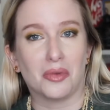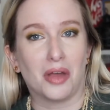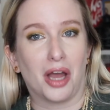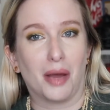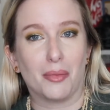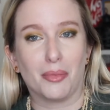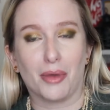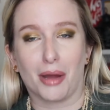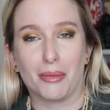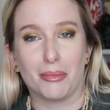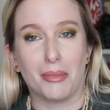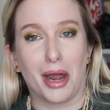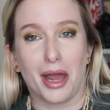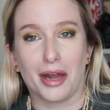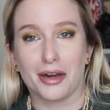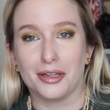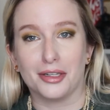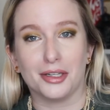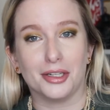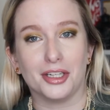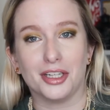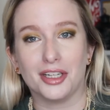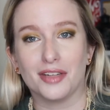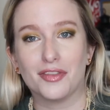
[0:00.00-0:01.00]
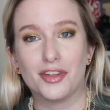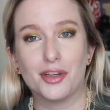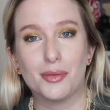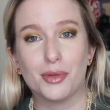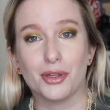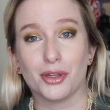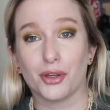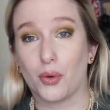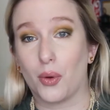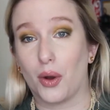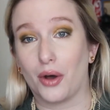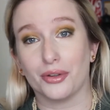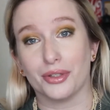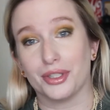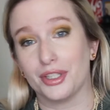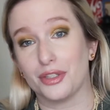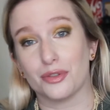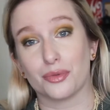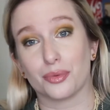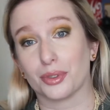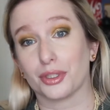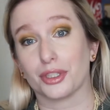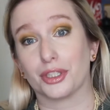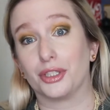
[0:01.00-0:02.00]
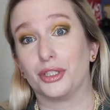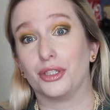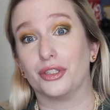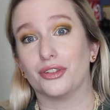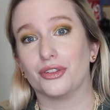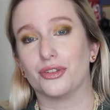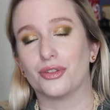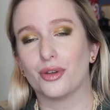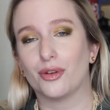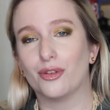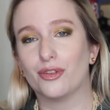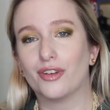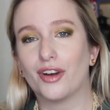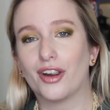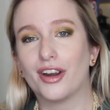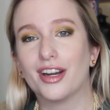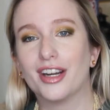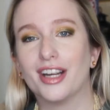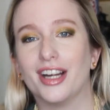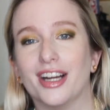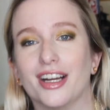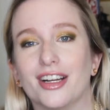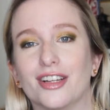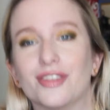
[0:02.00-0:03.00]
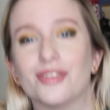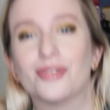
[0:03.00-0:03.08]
I'm not mad at any of them, and the quality is really good so far.